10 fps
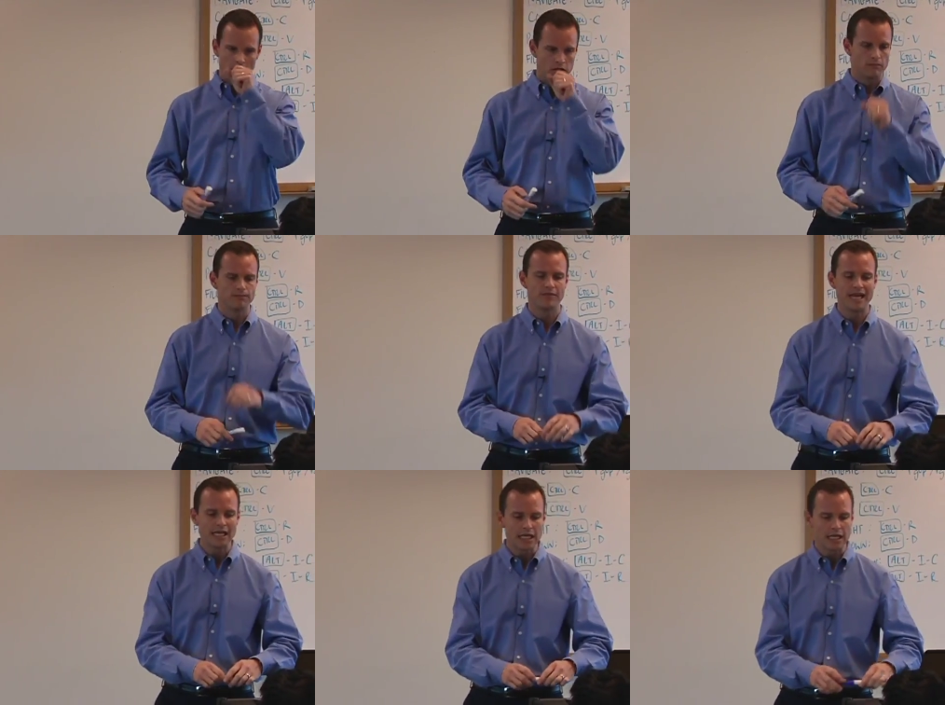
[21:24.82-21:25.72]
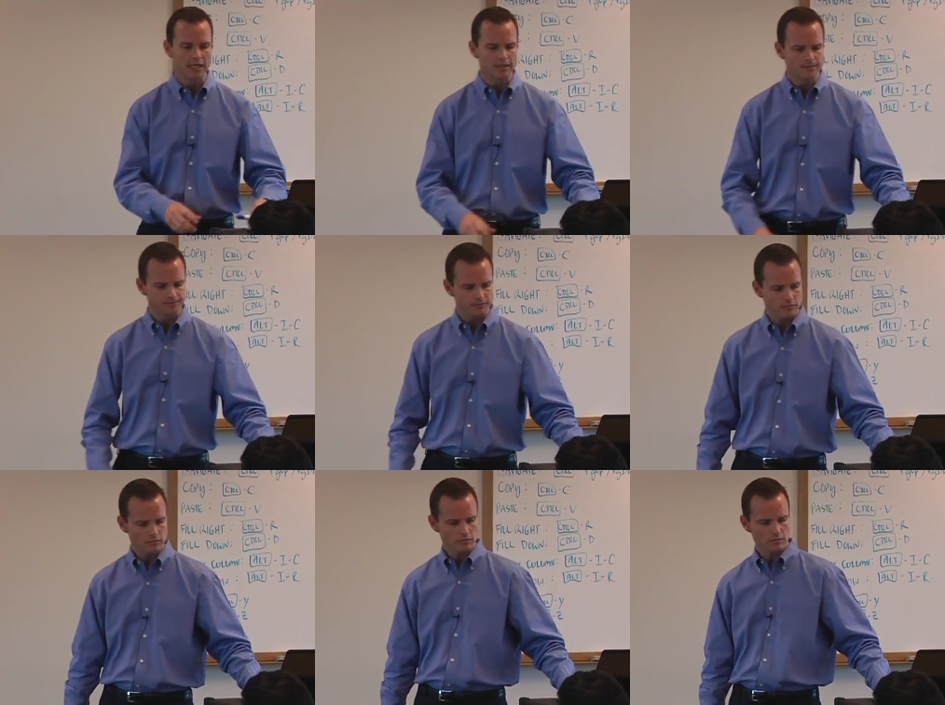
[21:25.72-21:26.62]
they need
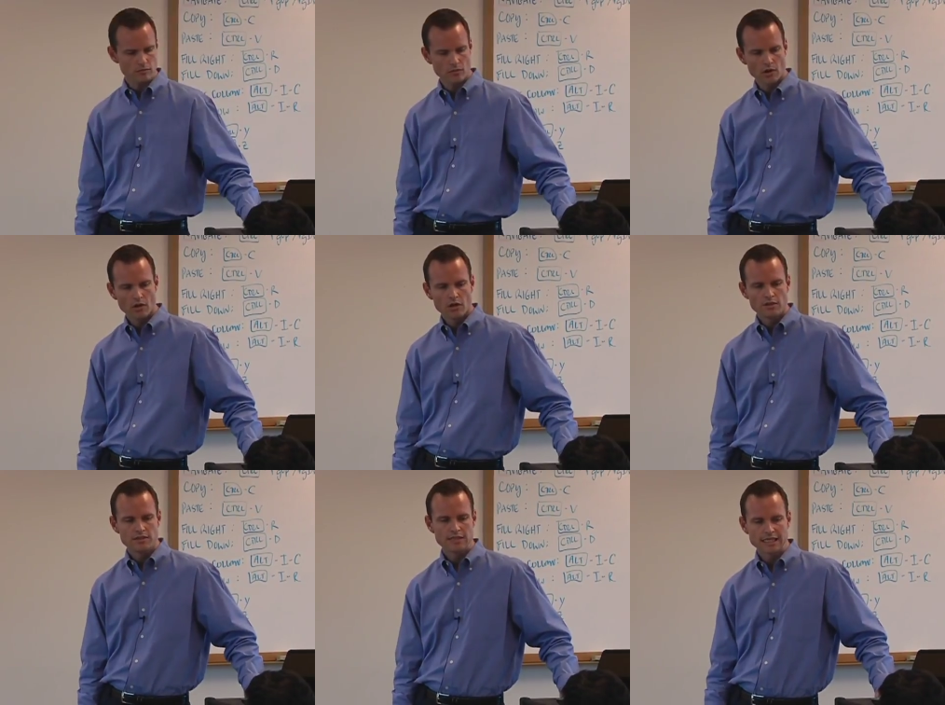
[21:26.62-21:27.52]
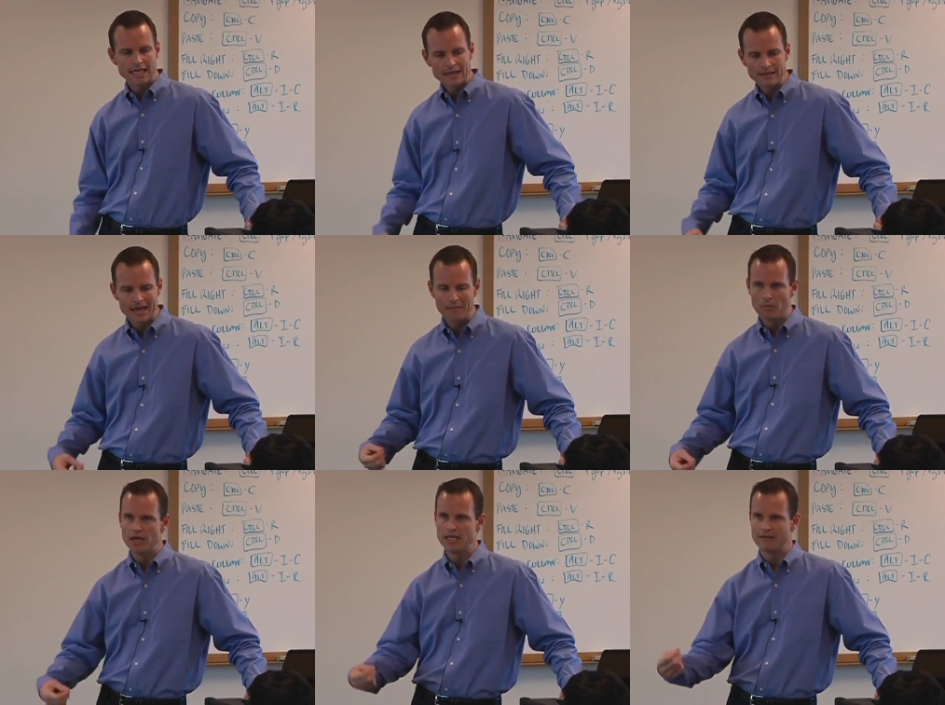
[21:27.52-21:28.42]
to get that
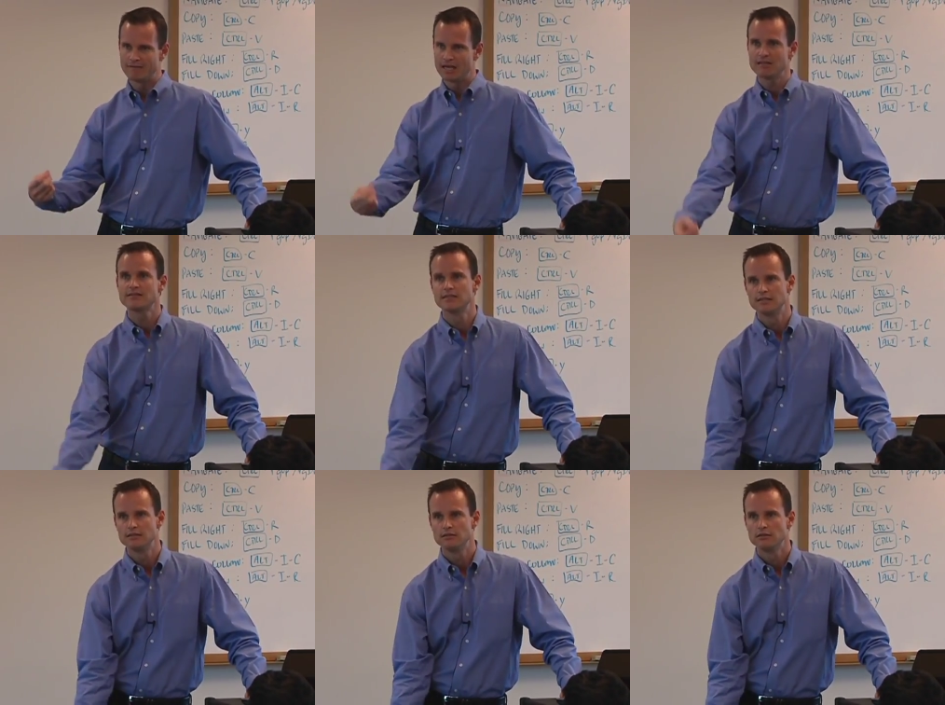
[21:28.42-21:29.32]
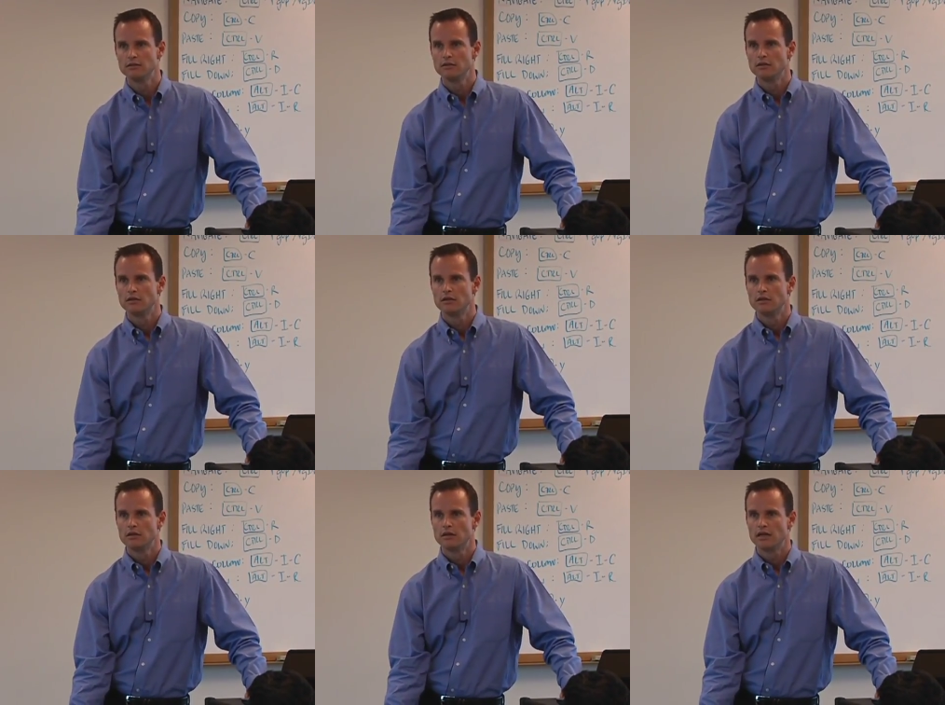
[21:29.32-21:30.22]
money invested
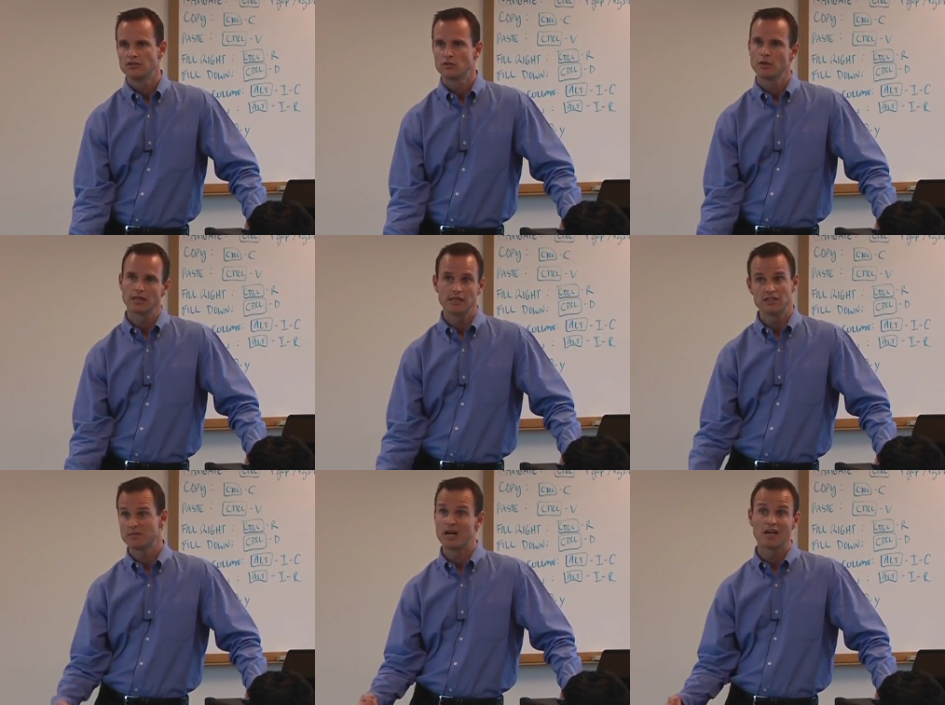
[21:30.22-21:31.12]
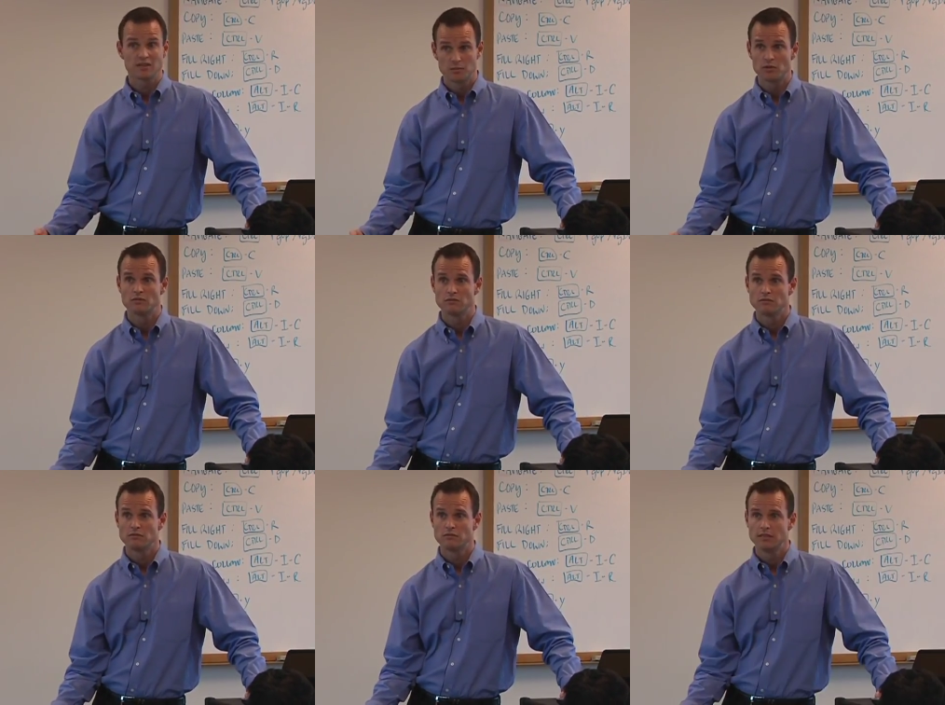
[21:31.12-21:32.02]
as quickly as possible.
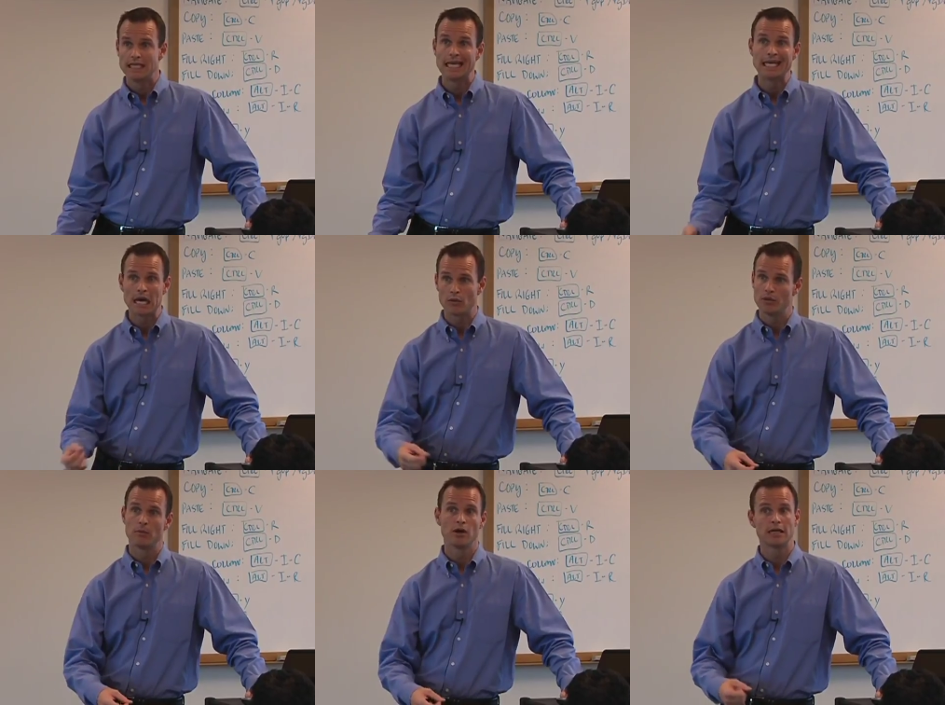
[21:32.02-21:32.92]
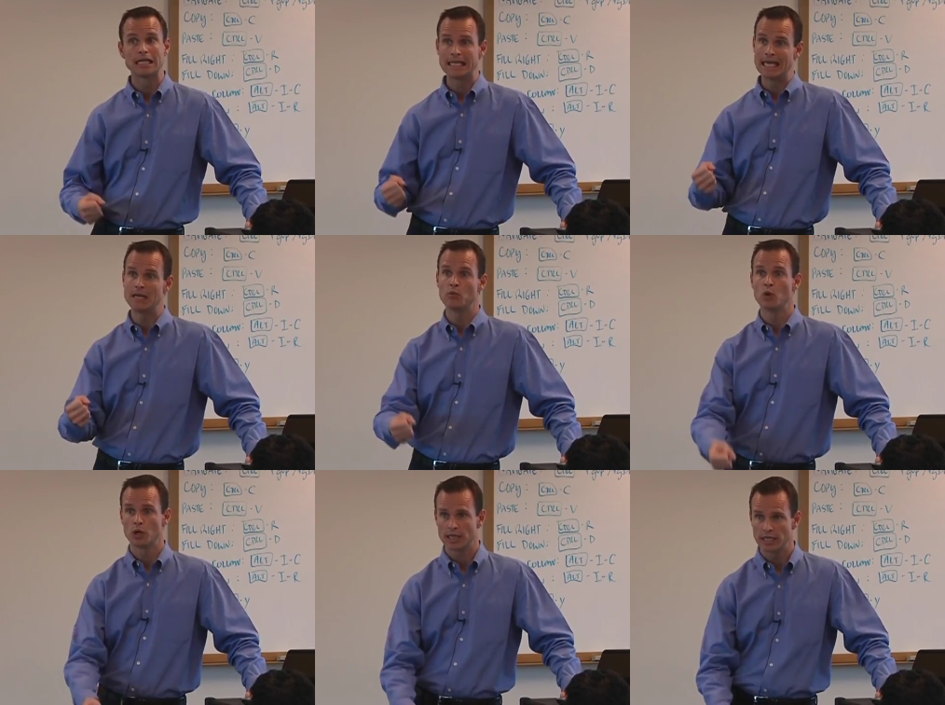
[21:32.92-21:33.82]
Get it out in the market, get it
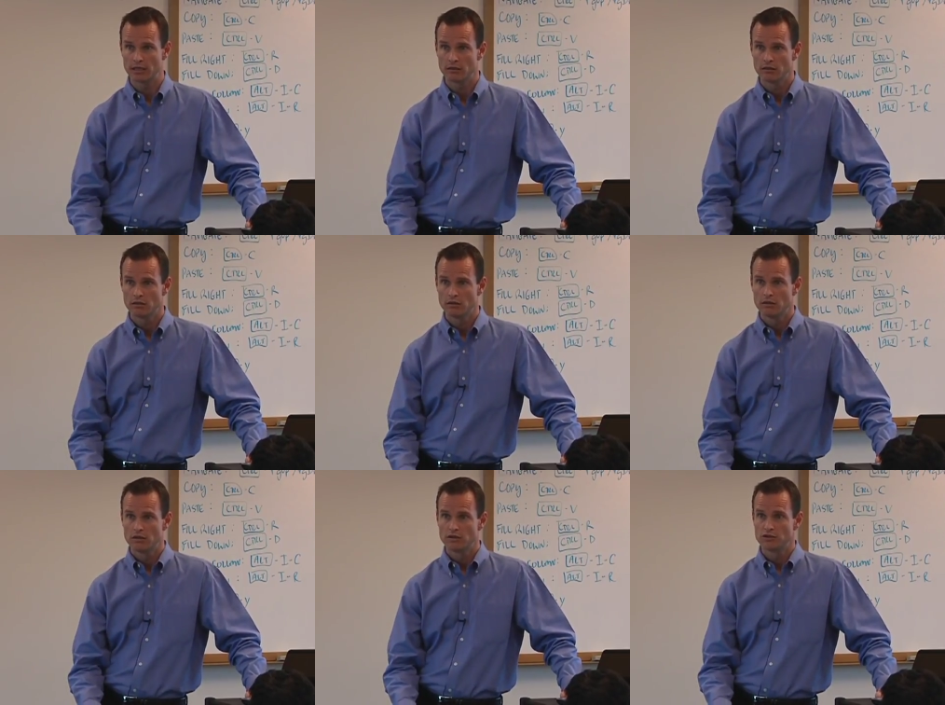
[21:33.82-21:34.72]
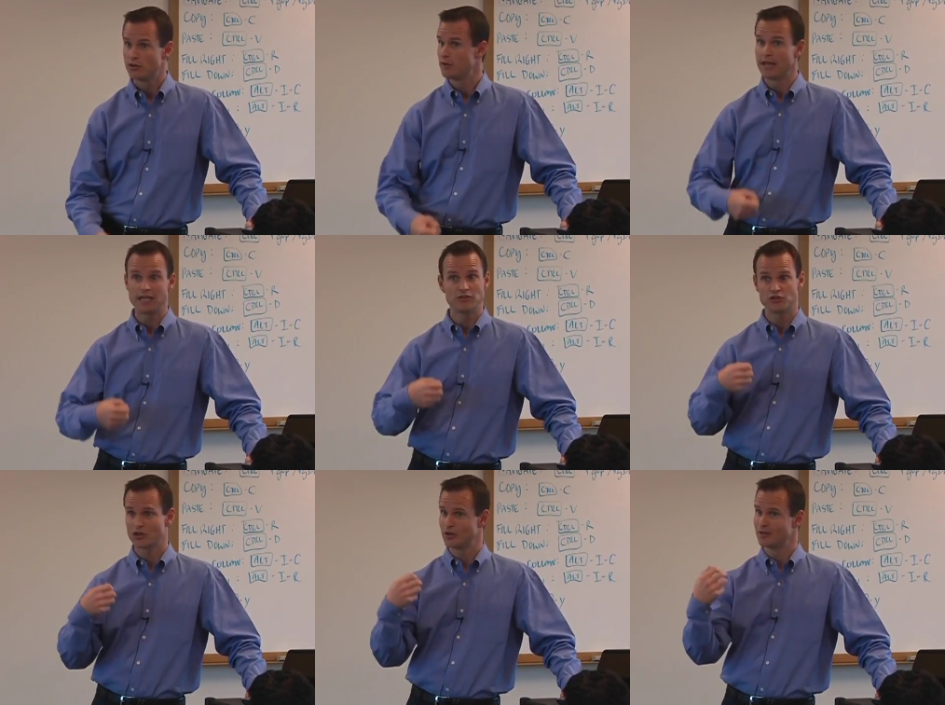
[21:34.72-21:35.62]
working so that they can
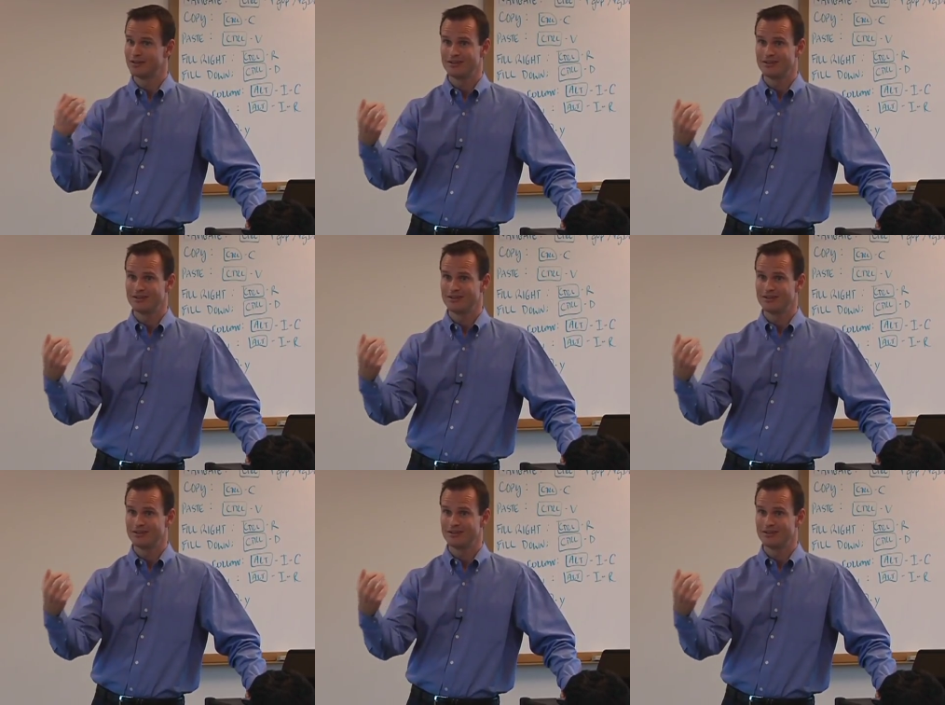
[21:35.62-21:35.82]
start